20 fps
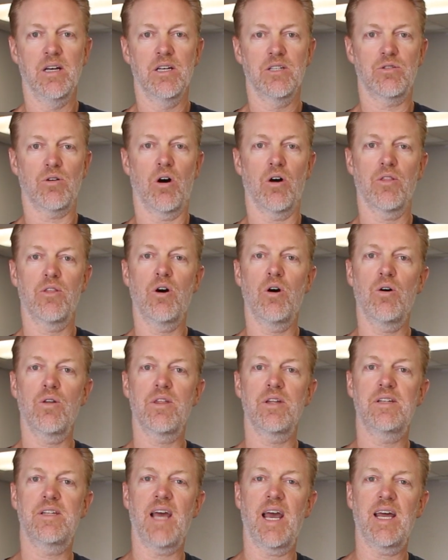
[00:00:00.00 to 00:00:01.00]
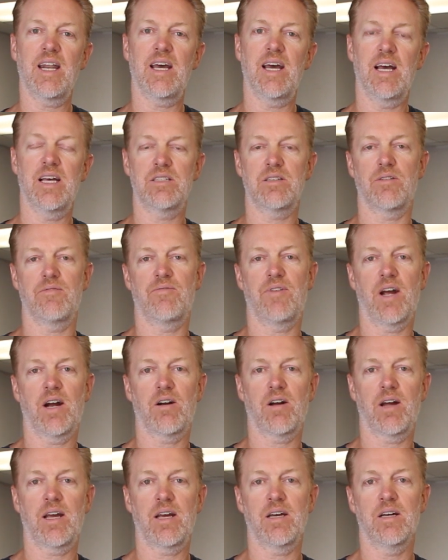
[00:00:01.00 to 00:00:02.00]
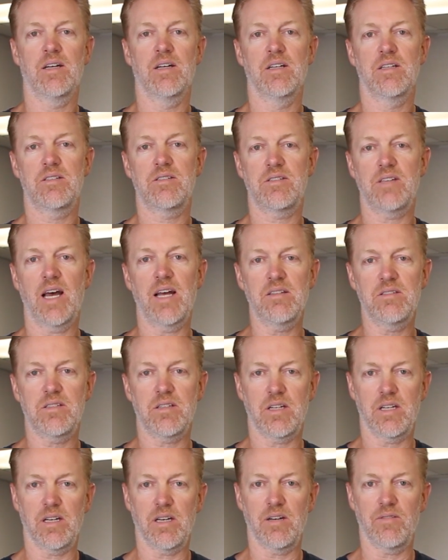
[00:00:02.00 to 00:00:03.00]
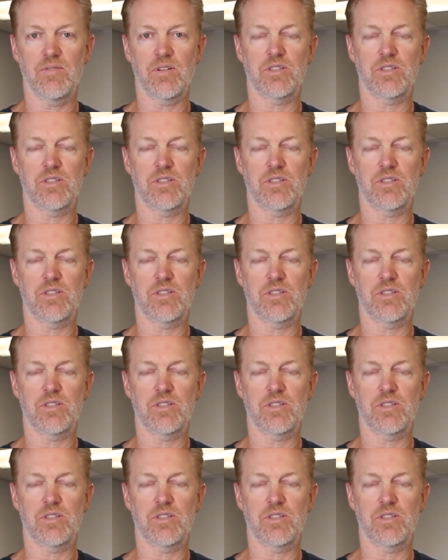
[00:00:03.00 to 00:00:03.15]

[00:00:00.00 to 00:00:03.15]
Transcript: So although the data isn't very sensitive,